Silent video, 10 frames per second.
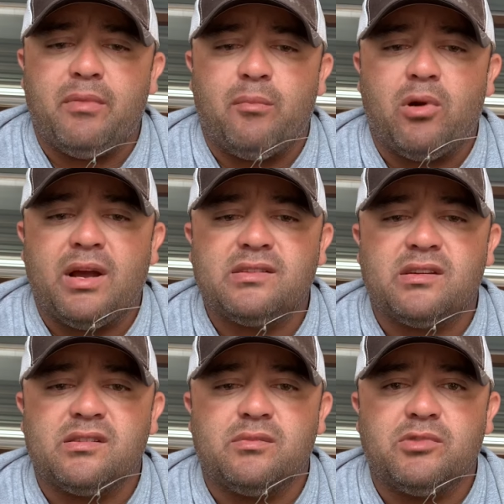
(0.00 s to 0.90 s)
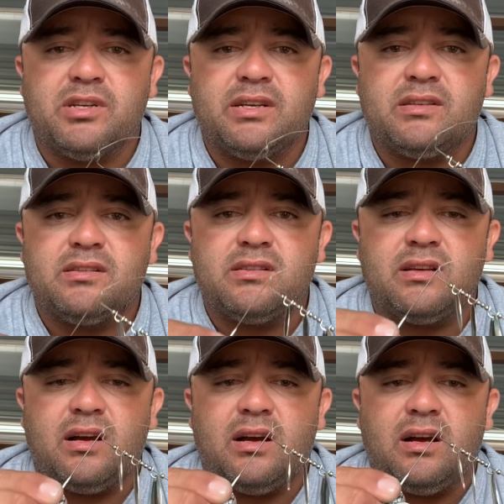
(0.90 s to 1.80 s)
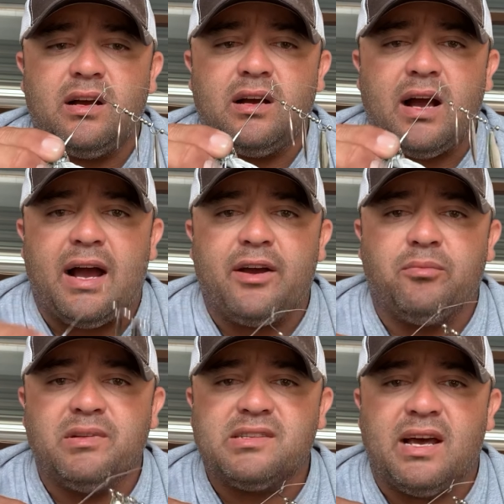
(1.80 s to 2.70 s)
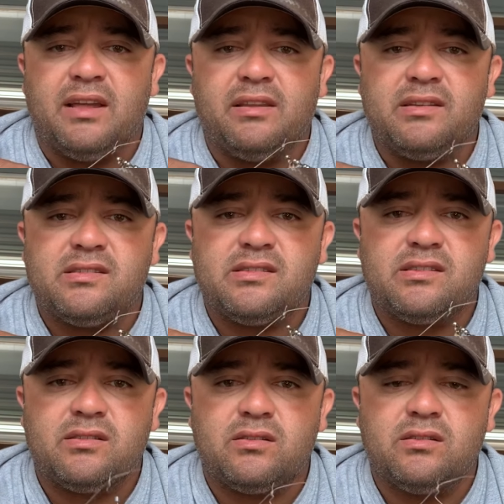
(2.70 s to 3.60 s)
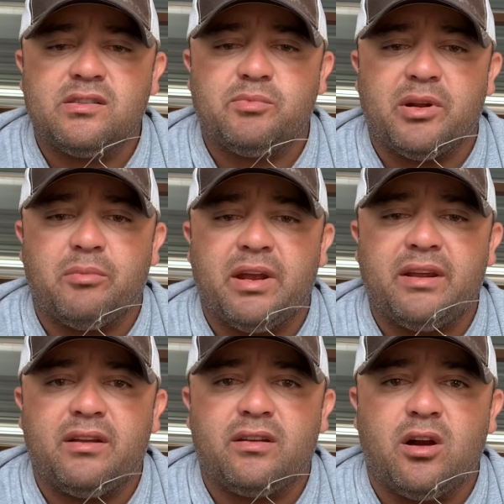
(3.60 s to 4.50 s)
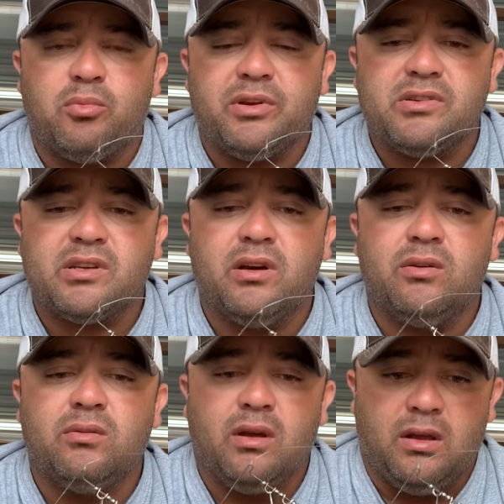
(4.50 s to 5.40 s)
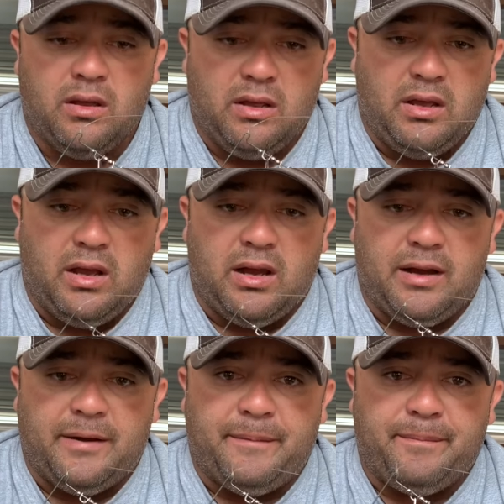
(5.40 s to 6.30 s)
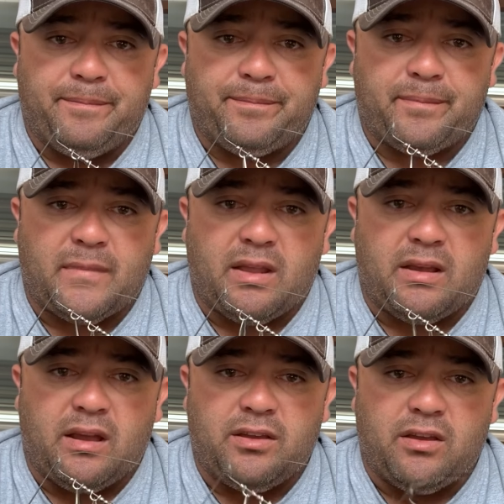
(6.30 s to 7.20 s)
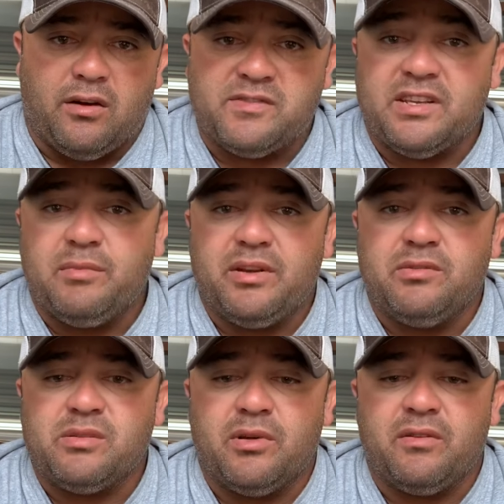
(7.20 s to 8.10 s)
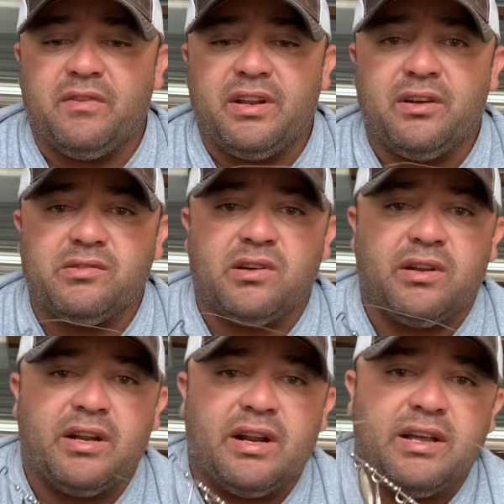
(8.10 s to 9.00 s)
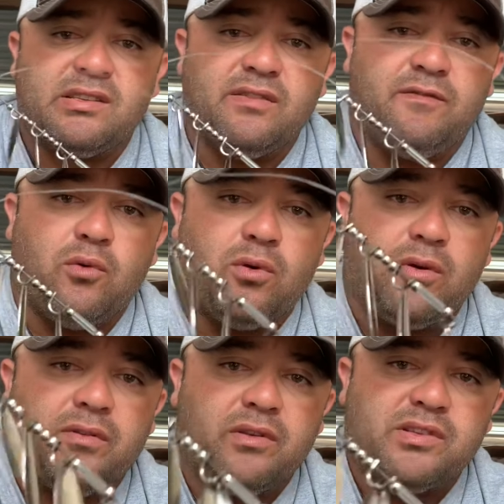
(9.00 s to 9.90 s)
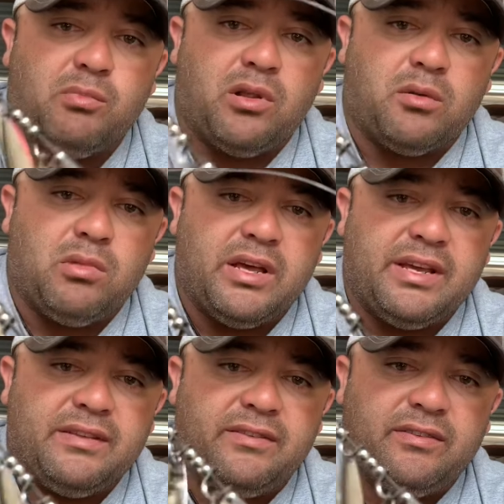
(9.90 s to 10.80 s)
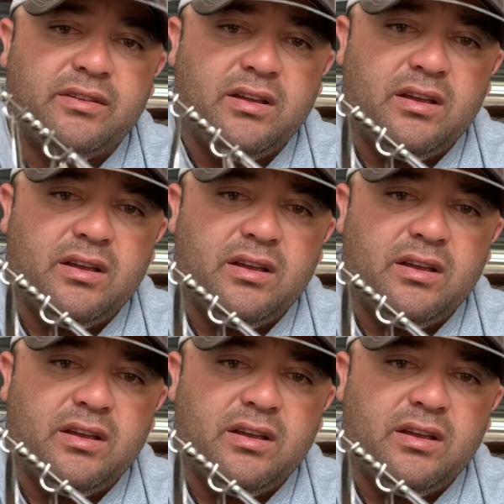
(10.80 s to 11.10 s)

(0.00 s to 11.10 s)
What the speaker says: by Bryants Custom Jigs. I helped design this spinnerbait a couple years ago. Y'all have seen me do some other videos on it. It has the smaller blades